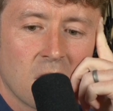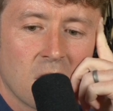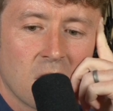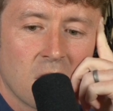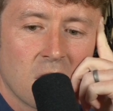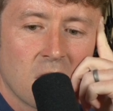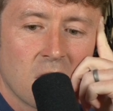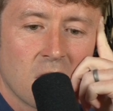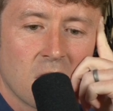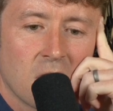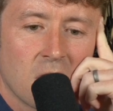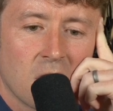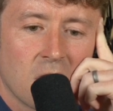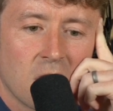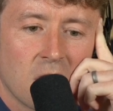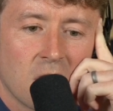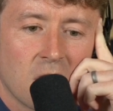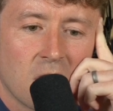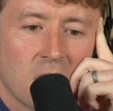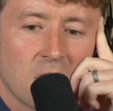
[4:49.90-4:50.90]

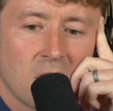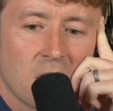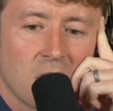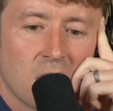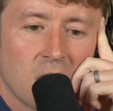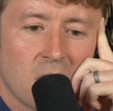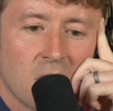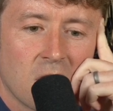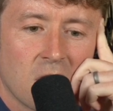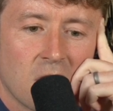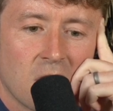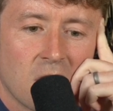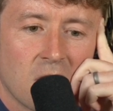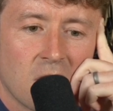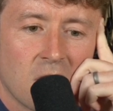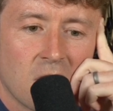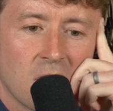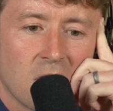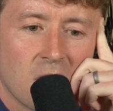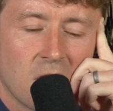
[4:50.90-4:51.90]

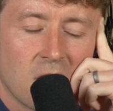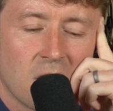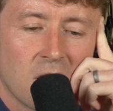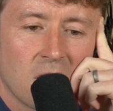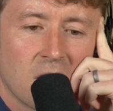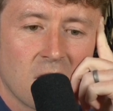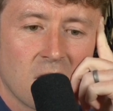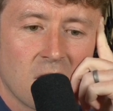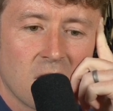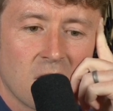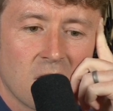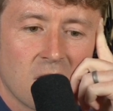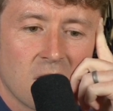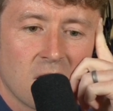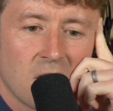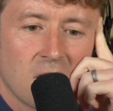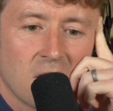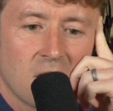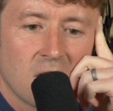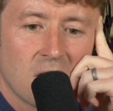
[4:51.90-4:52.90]

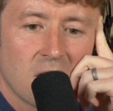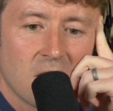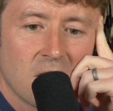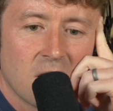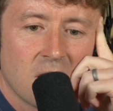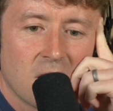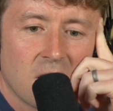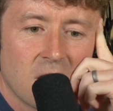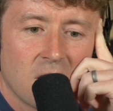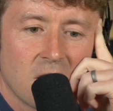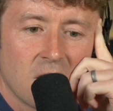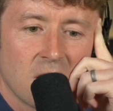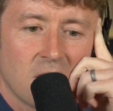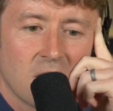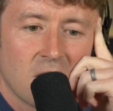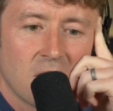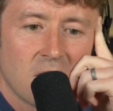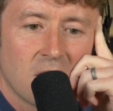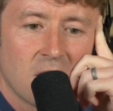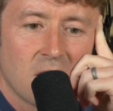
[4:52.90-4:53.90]

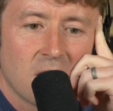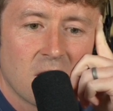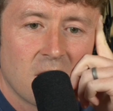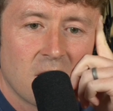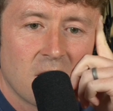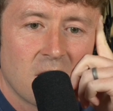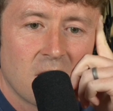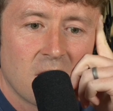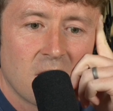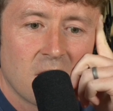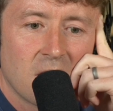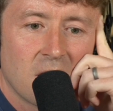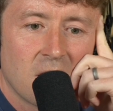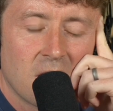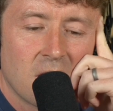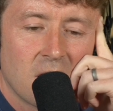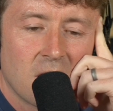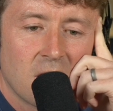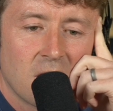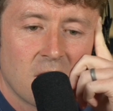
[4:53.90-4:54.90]

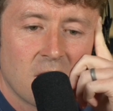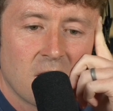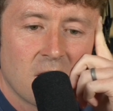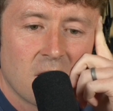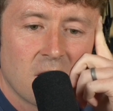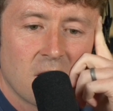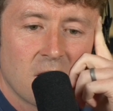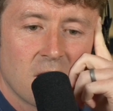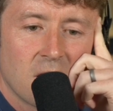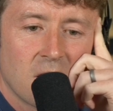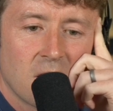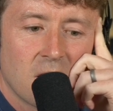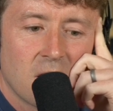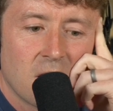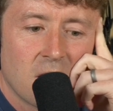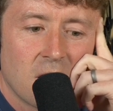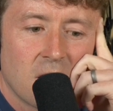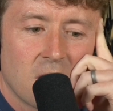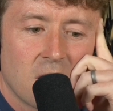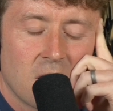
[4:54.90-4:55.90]

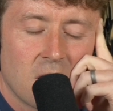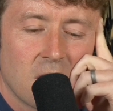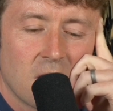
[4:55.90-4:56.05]
[no speech]